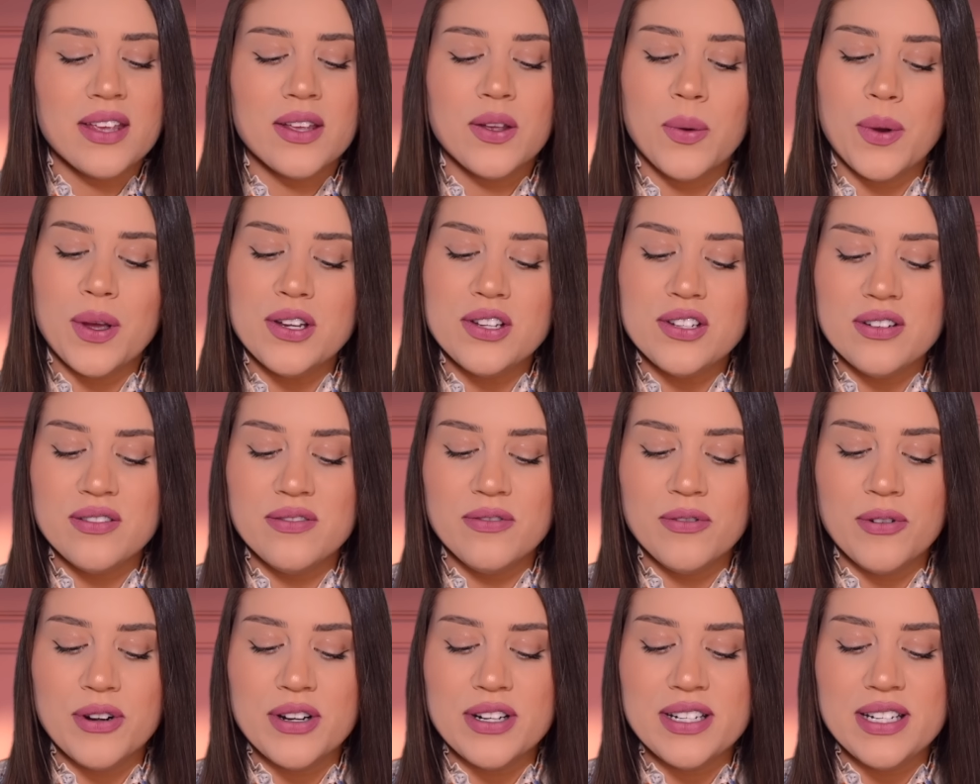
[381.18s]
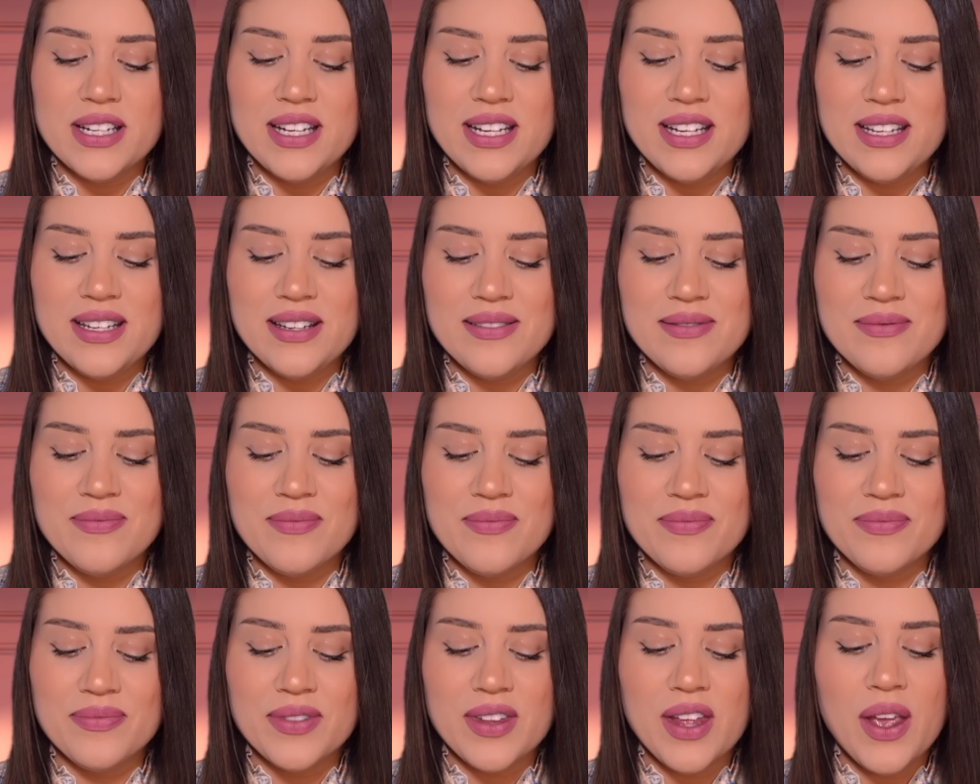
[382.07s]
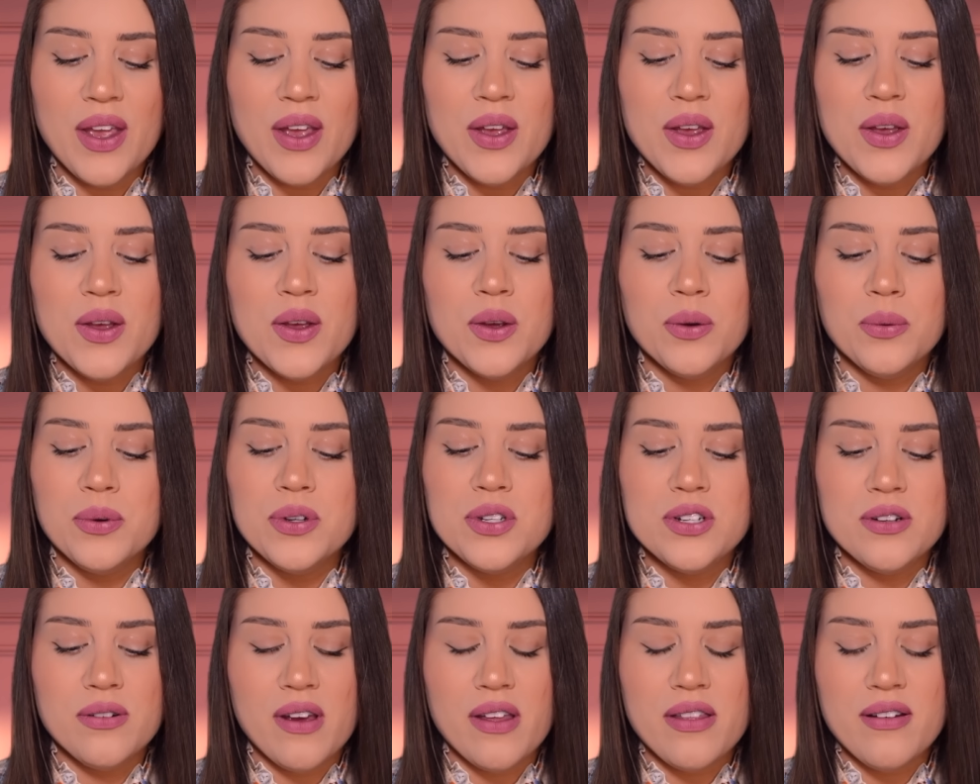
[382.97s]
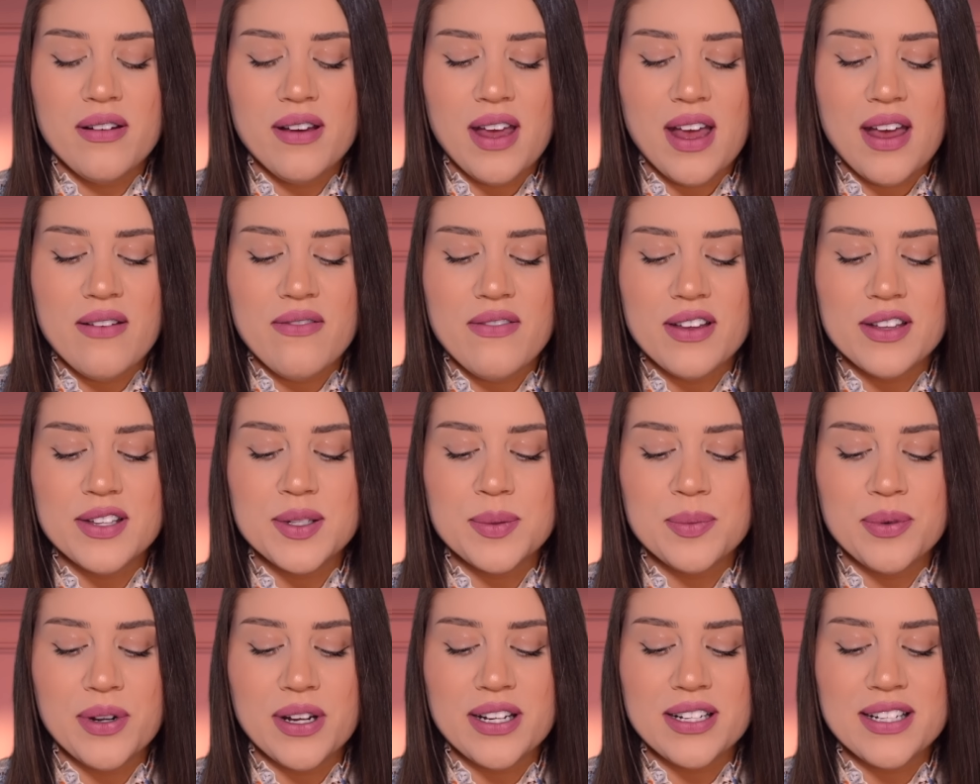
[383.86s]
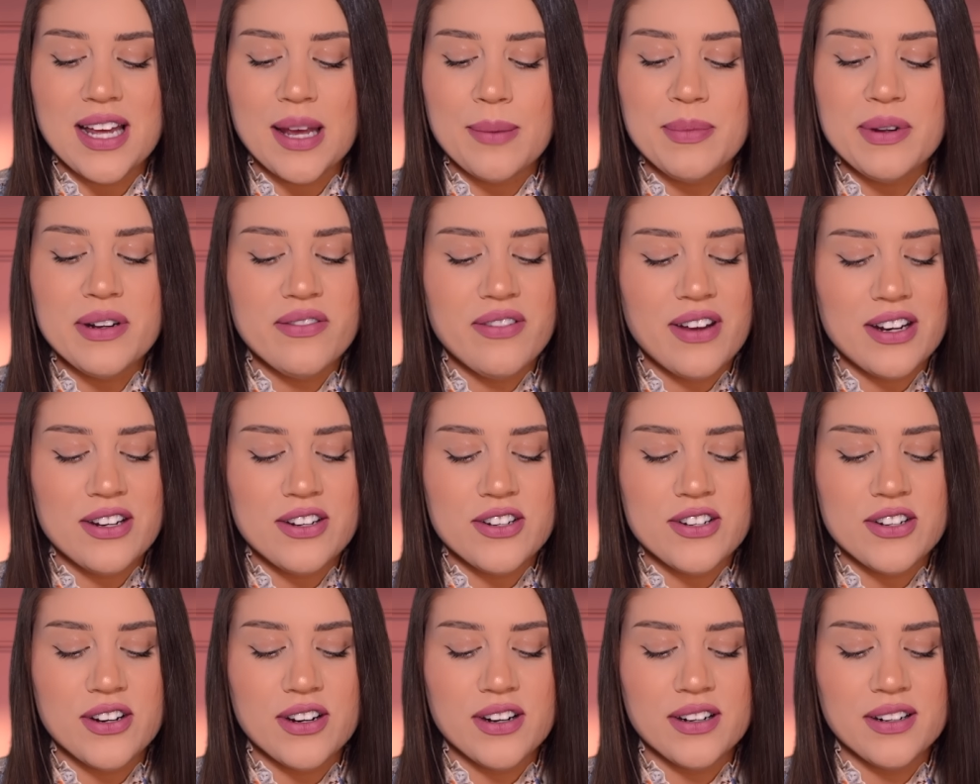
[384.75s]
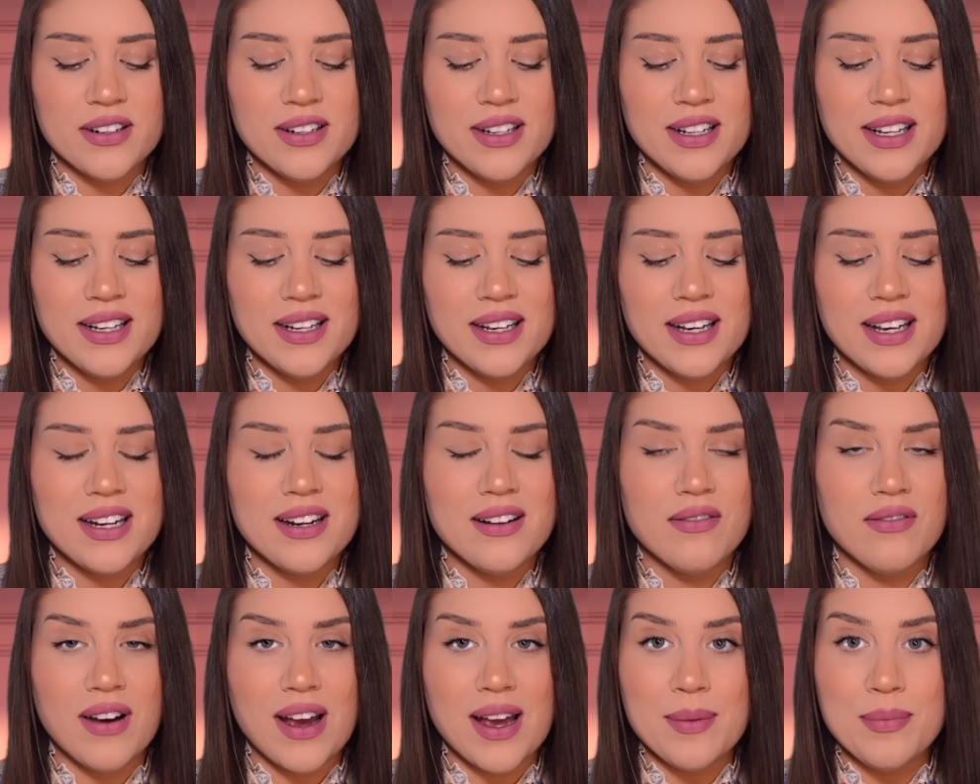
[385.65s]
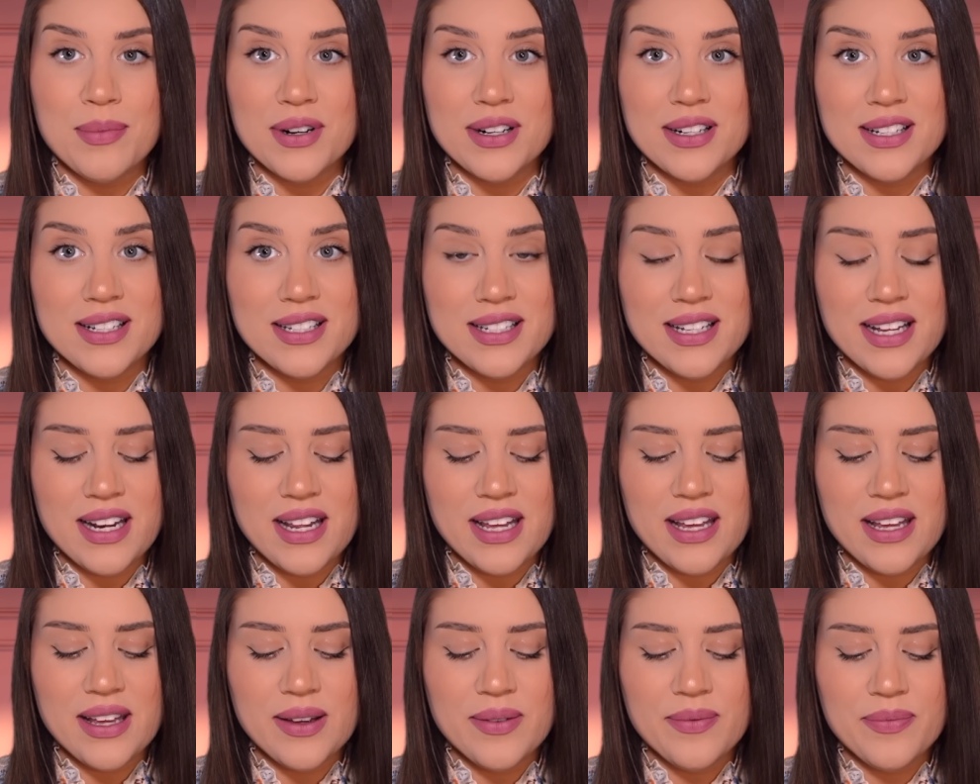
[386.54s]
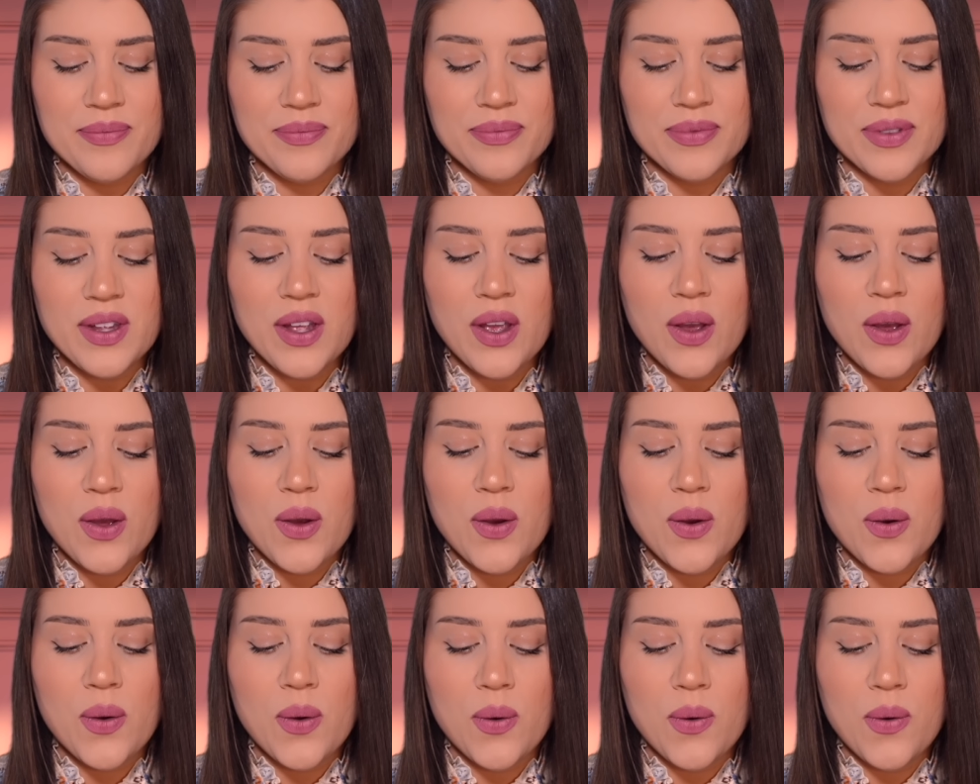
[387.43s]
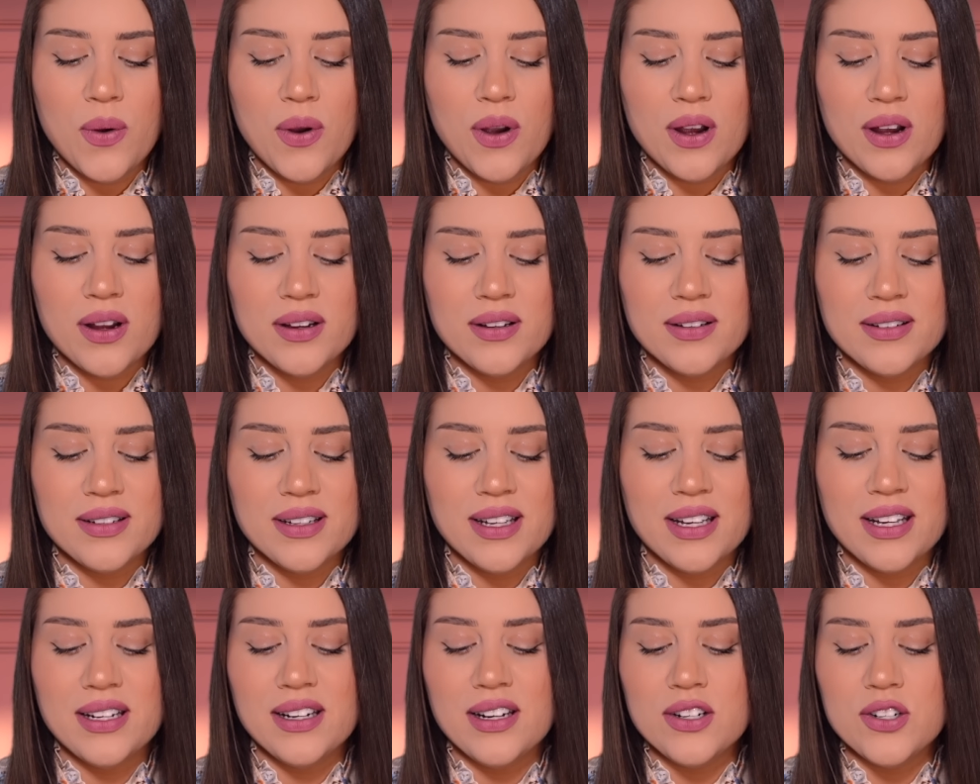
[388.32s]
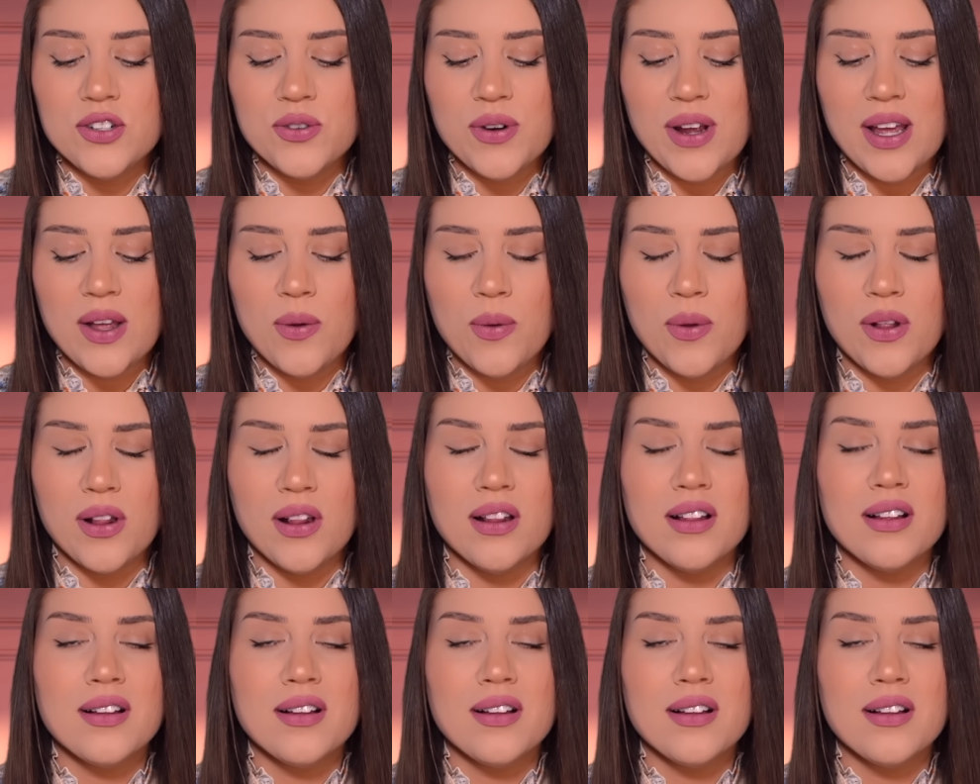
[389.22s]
Question 14. Would you rather have a springtime adventure in a vibrant city or in a tranquil